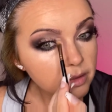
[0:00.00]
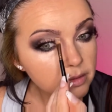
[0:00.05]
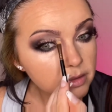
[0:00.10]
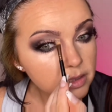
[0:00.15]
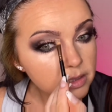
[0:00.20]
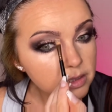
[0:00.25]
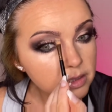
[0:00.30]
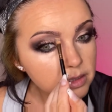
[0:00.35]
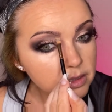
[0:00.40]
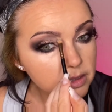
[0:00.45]

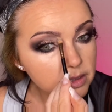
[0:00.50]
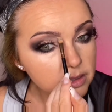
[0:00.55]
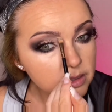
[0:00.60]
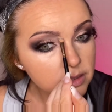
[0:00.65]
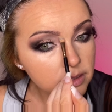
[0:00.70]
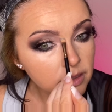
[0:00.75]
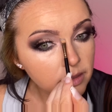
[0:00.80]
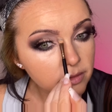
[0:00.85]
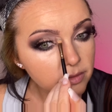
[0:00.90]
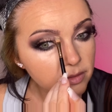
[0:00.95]
This is the
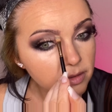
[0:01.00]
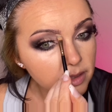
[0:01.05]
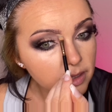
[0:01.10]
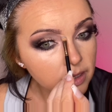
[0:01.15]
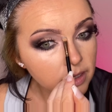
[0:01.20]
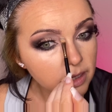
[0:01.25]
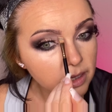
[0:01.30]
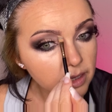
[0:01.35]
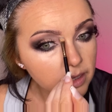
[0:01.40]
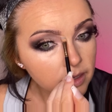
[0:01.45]
stuff that
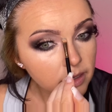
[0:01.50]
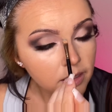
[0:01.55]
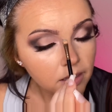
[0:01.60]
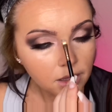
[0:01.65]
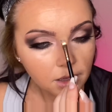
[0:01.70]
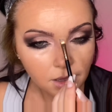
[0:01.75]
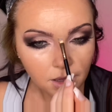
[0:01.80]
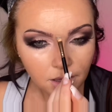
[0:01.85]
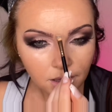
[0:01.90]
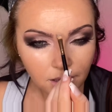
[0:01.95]
I
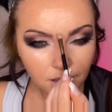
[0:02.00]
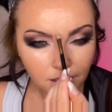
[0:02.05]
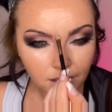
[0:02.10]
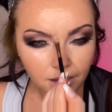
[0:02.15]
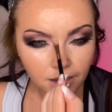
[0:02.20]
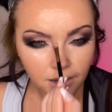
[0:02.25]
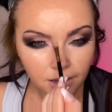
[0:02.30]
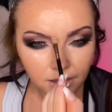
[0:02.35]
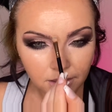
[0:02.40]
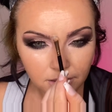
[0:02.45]

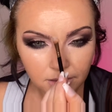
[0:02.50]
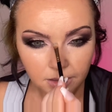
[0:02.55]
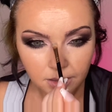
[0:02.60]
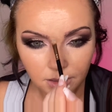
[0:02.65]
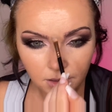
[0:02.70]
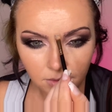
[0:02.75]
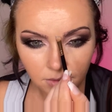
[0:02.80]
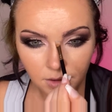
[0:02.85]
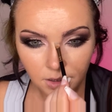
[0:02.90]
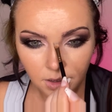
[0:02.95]
kind of
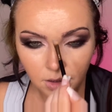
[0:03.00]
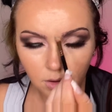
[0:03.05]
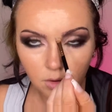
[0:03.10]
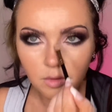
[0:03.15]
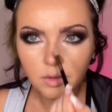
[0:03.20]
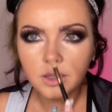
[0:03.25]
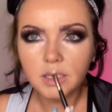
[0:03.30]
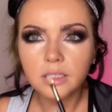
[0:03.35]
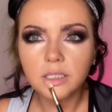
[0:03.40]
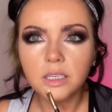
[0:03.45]
leave out
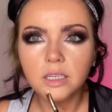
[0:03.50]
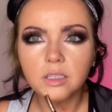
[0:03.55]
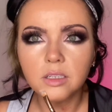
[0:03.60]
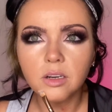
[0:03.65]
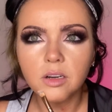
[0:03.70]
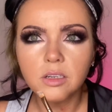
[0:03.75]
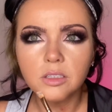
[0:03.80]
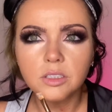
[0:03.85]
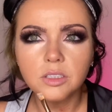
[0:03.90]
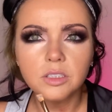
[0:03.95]
in
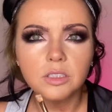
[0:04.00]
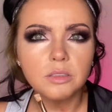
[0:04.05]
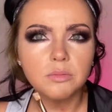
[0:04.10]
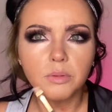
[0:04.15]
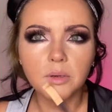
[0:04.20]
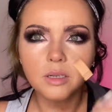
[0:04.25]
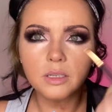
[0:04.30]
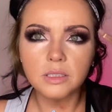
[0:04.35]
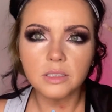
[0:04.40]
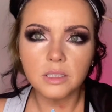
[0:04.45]
TikToks just
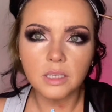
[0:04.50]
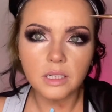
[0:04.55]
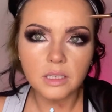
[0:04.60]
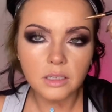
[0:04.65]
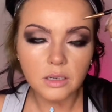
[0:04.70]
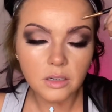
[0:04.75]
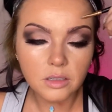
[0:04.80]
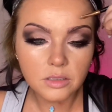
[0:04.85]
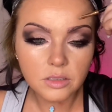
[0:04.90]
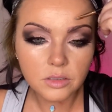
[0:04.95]
because
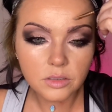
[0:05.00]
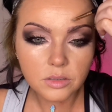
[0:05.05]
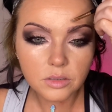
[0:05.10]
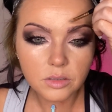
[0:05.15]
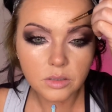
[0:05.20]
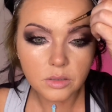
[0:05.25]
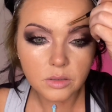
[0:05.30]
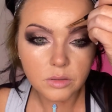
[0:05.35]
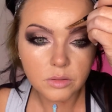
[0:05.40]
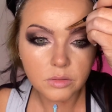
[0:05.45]
TikToks are
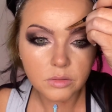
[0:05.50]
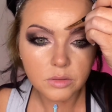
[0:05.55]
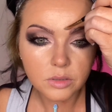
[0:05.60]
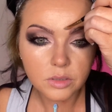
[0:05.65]
so